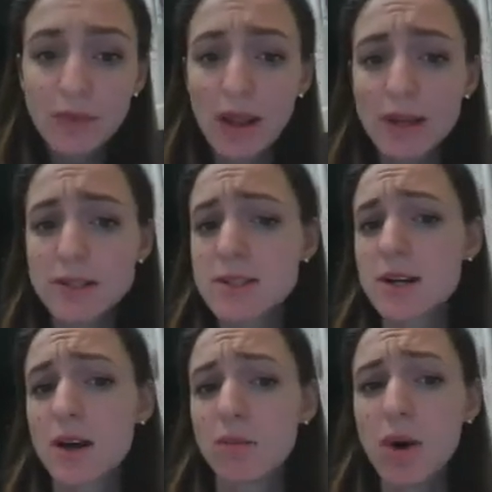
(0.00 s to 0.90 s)
and
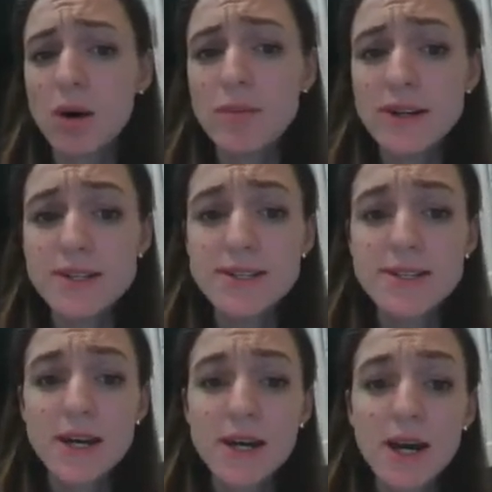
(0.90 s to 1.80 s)
uh, barbers
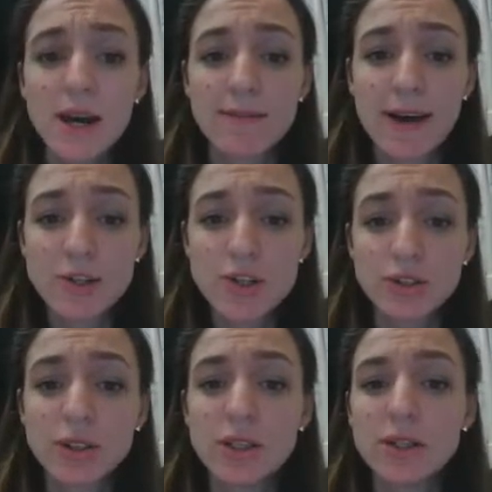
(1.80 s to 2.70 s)

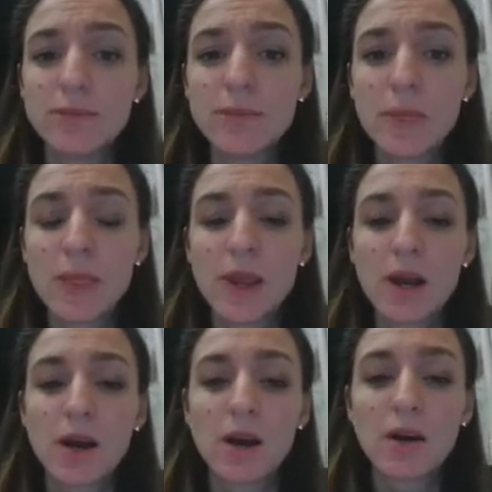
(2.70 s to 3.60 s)
eventually
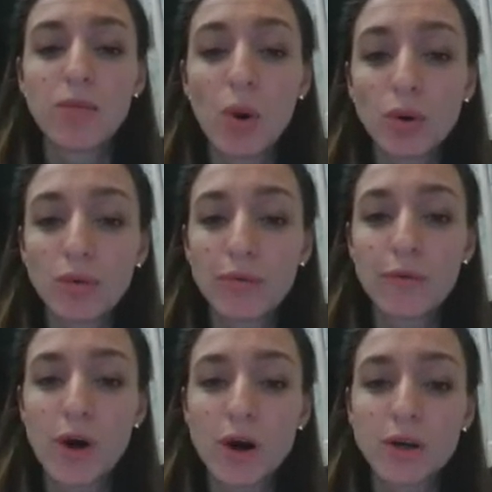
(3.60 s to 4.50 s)
uh, evolve
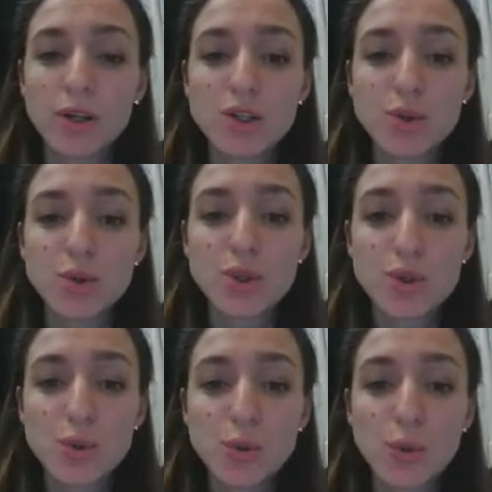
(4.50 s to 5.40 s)
uh, into
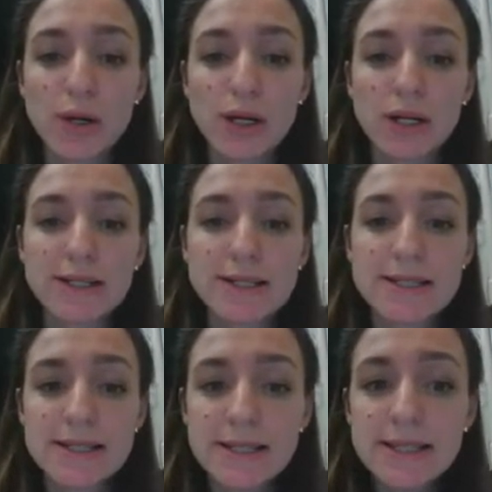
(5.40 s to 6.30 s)
two uh,
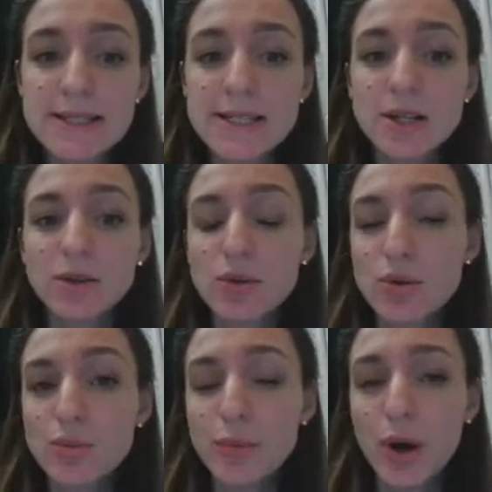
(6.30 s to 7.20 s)
distinct uh,
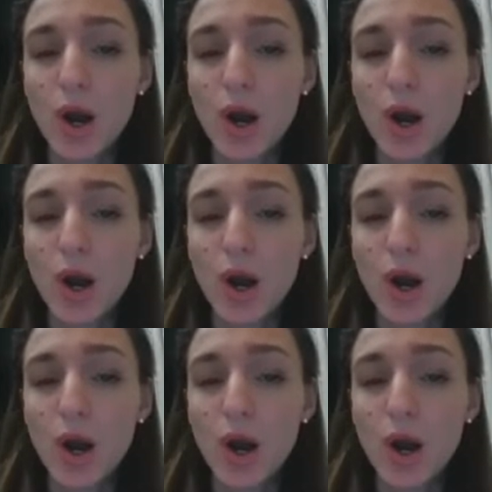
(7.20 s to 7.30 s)
groups.